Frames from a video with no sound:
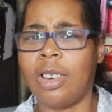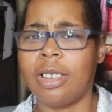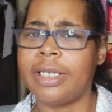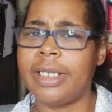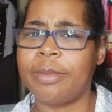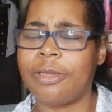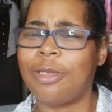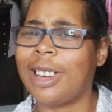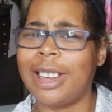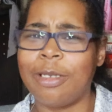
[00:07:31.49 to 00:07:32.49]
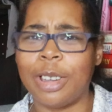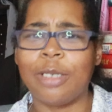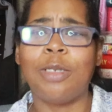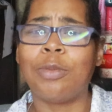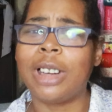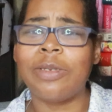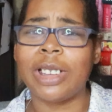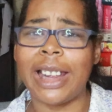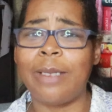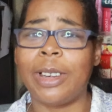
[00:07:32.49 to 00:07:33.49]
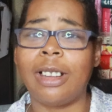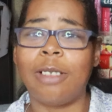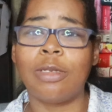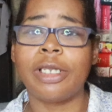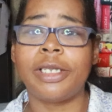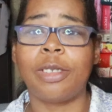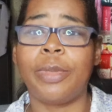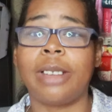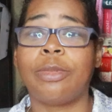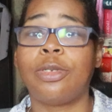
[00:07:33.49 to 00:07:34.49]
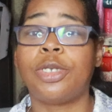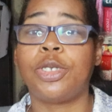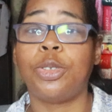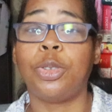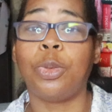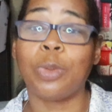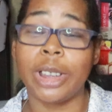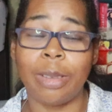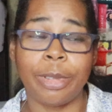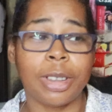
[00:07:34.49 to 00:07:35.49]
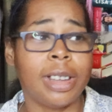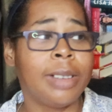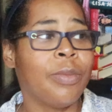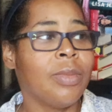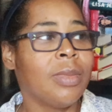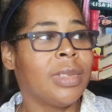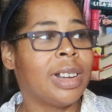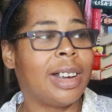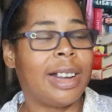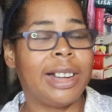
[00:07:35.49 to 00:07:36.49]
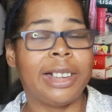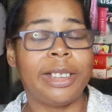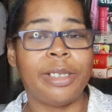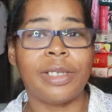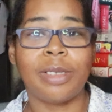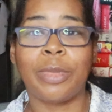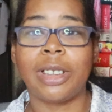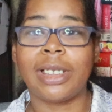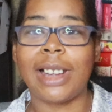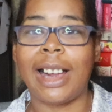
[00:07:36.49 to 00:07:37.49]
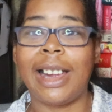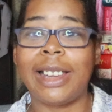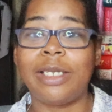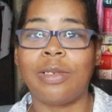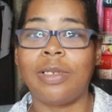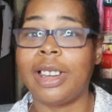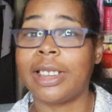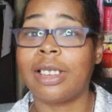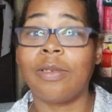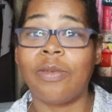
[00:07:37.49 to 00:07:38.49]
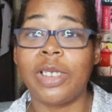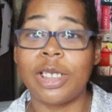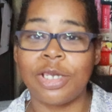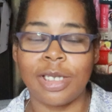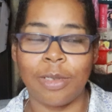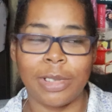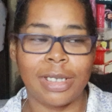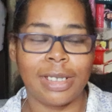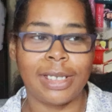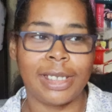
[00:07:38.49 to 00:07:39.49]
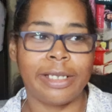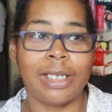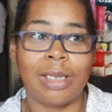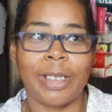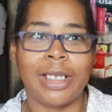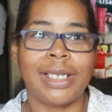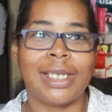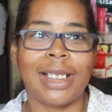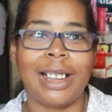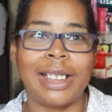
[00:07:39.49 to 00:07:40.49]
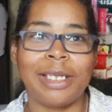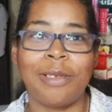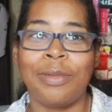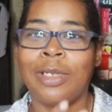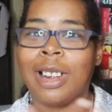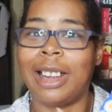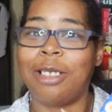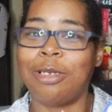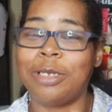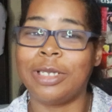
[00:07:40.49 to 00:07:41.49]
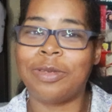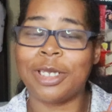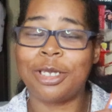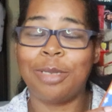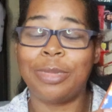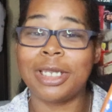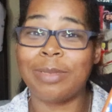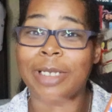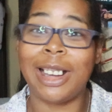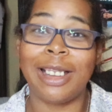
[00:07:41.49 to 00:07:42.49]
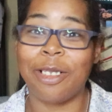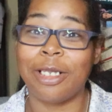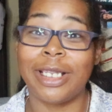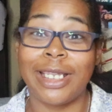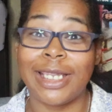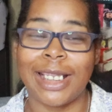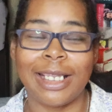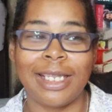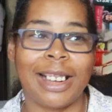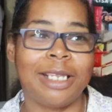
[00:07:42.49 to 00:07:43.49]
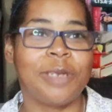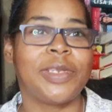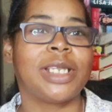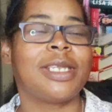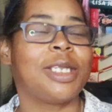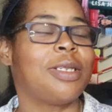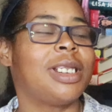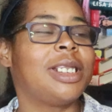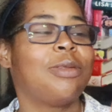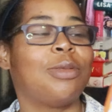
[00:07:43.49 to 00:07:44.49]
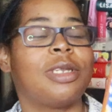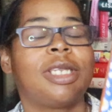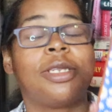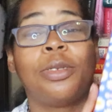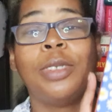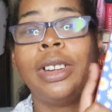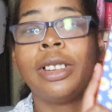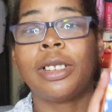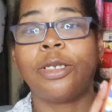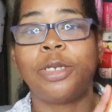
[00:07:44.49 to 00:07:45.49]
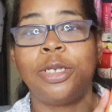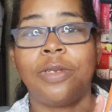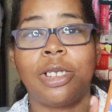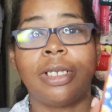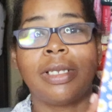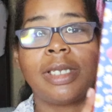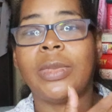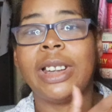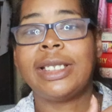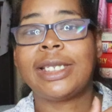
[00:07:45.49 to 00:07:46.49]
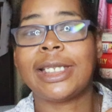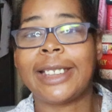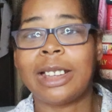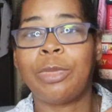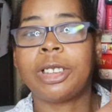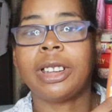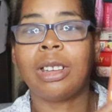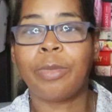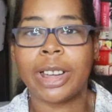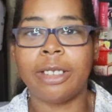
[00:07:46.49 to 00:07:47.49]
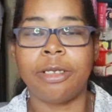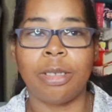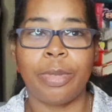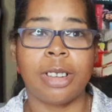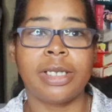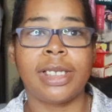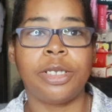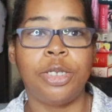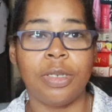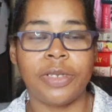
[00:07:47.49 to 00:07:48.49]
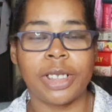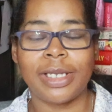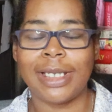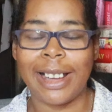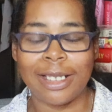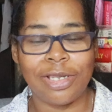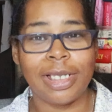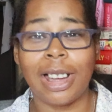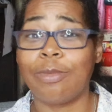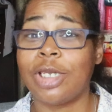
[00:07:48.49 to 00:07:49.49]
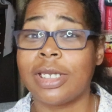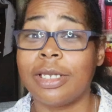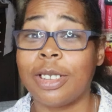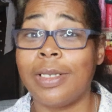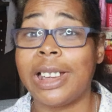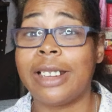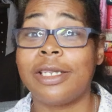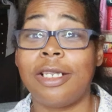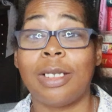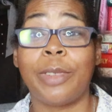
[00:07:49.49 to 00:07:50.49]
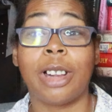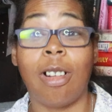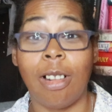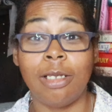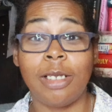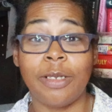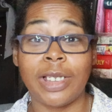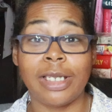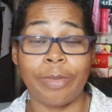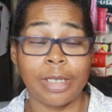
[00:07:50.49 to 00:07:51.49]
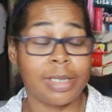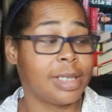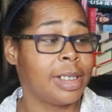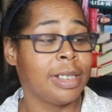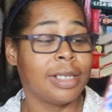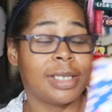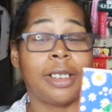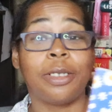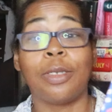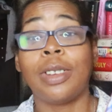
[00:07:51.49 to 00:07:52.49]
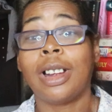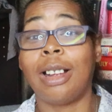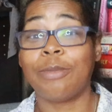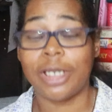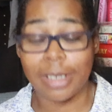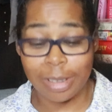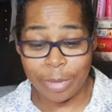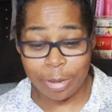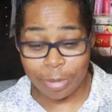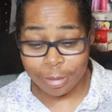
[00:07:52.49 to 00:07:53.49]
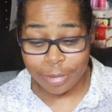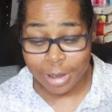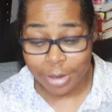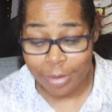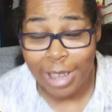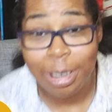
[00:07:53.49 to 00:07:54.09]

Or the day before. I don't know. Whenever it came out, I wanted to be able to read the book. And, but I hadn't, like, finished the rest of the series because I had only read the first two books, but had already decided that I loved it. So I didn't want to go too far. It is the second book in the Magnolia Parks universe. Actually, I'm just going to go ahead and talk about all of these books. So I'm just going to be real with you.